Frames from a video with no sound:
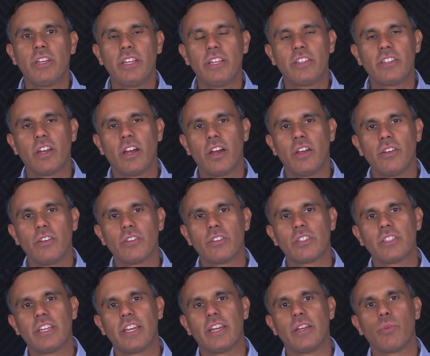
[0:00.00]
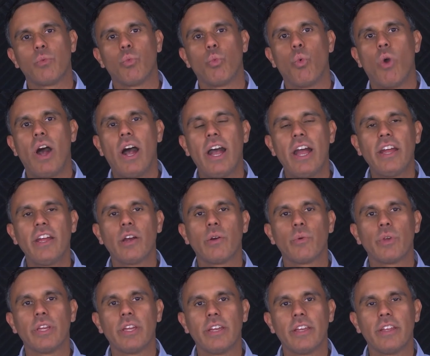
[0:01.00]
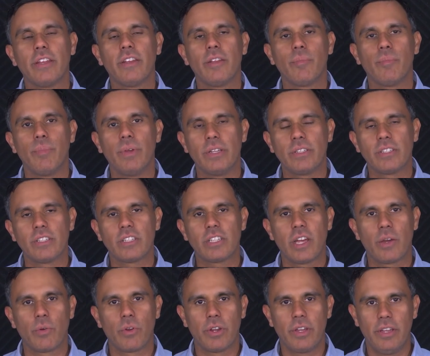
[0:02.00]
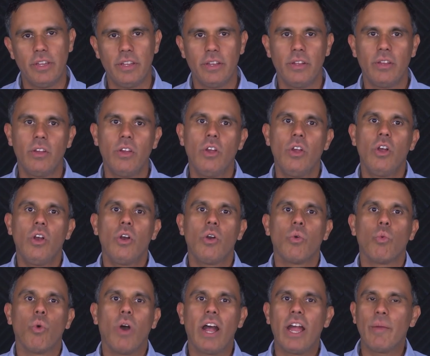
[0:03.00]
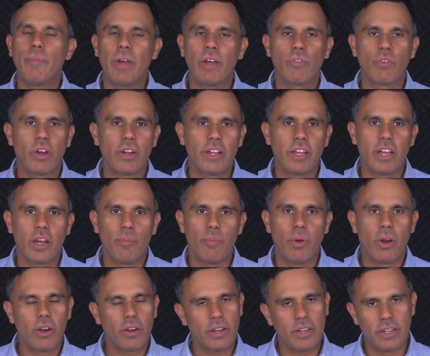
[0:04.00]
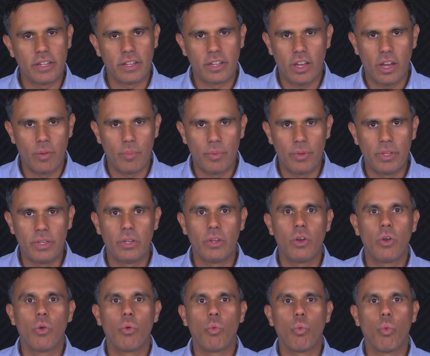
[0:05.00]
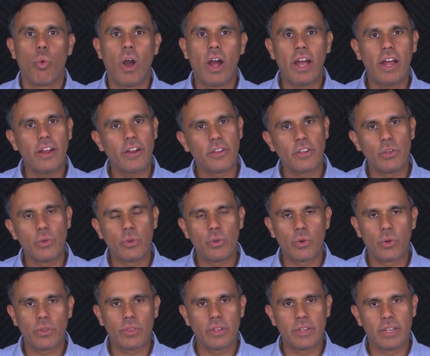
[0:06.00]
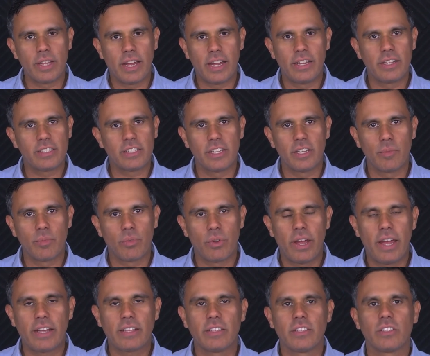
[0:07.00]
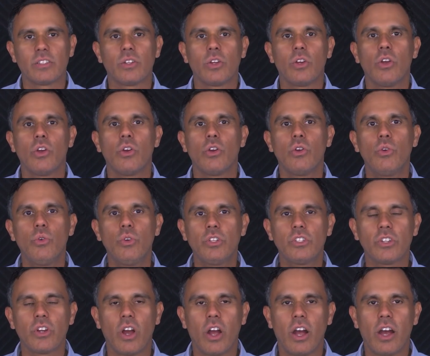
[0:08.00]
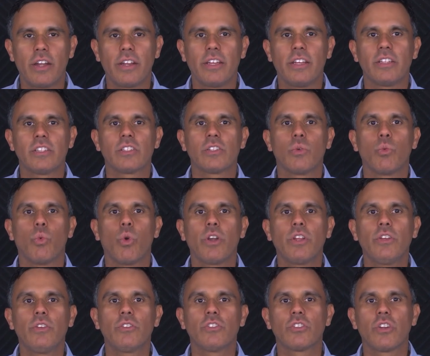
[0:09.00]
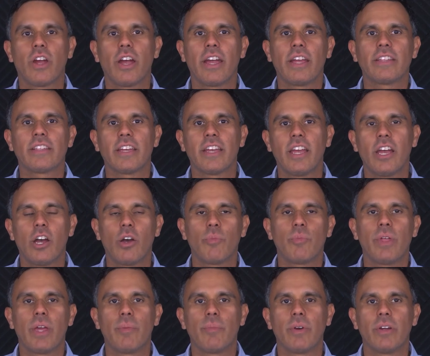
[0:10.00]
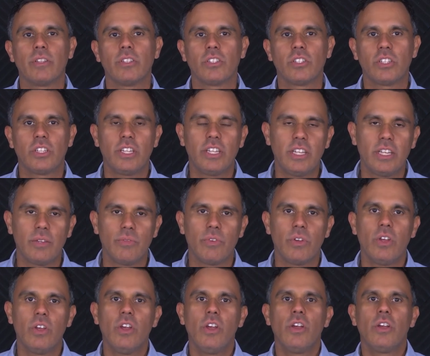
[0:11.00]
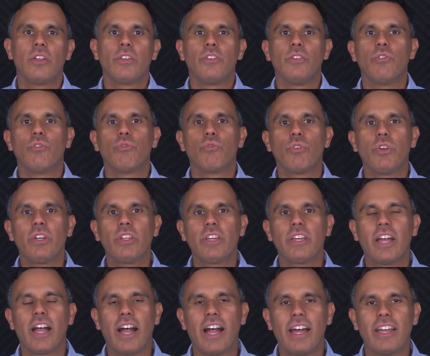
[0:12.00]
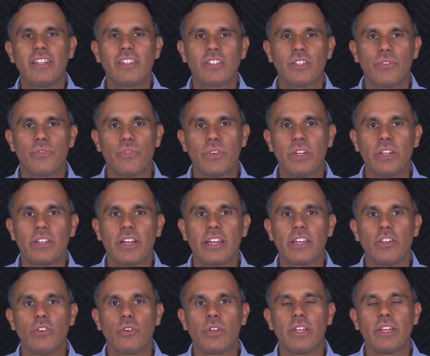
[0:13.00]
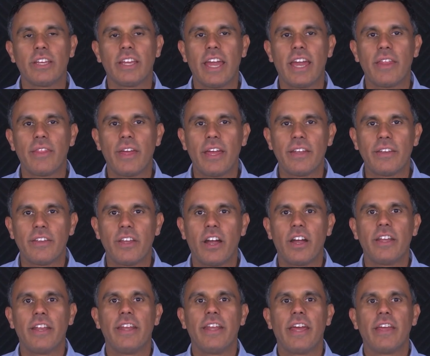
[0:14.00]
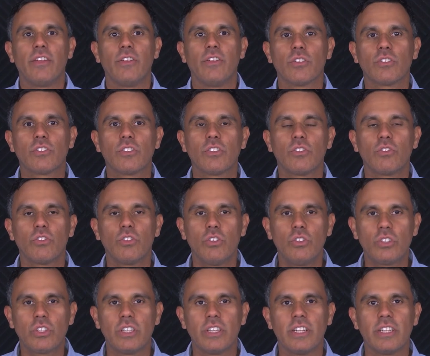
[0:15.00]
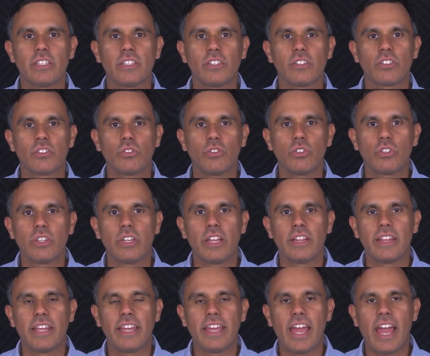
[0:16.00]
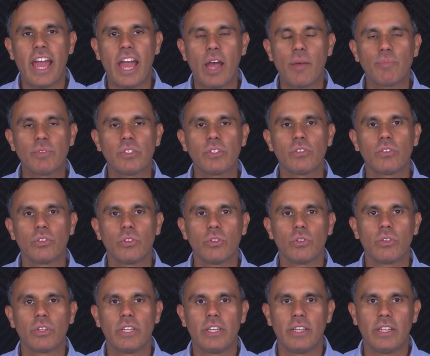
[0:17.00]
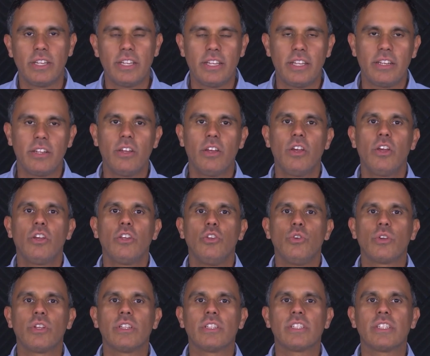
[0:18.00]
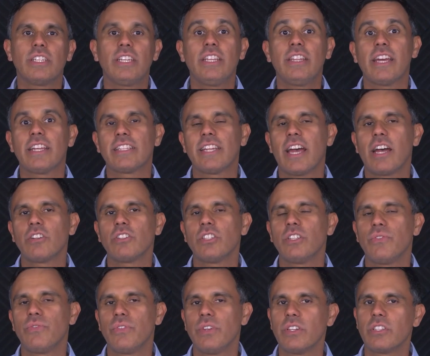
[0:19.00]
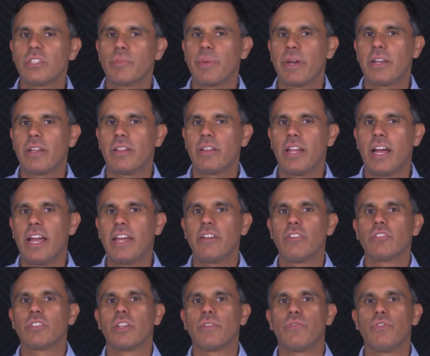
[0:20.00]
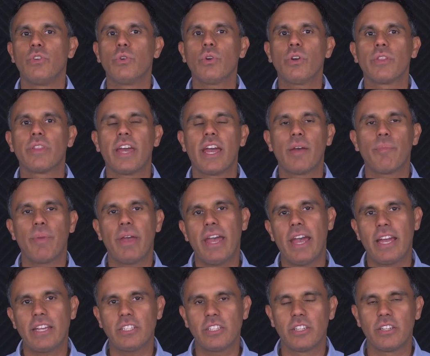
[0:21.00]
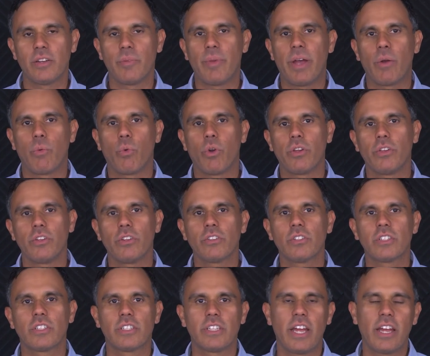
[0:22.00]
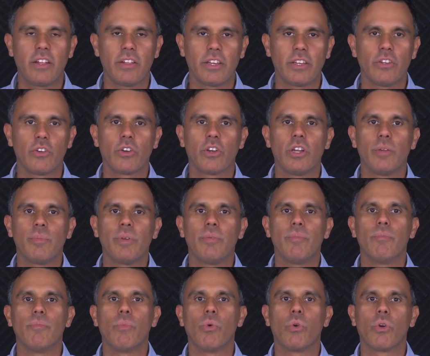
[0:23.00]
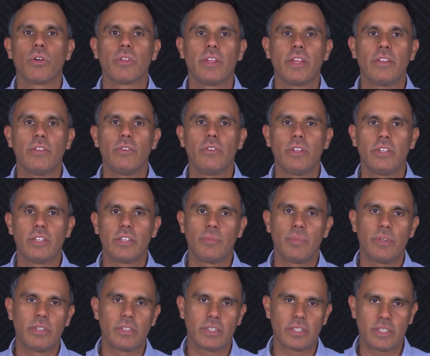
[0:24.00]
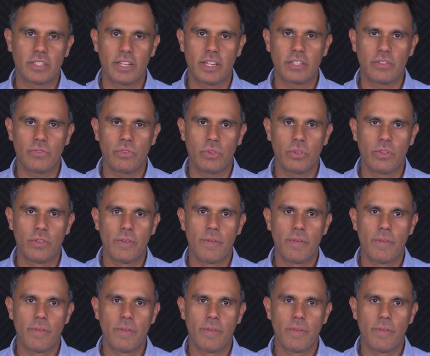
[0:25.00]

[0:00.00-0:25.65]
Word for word: need to understand, why are we in the business that we're in? Why am I running a marketing company? Why are you an orthodontist in a practice? Who is your audience? What are you trying to help them achieve? Do you really honestly feel like you can get that done and that solution is the solution that they absolutely need? You can see that's how she feels about aligners. If you are that passionate about what you're selling, you're going to be more than you need to be successful.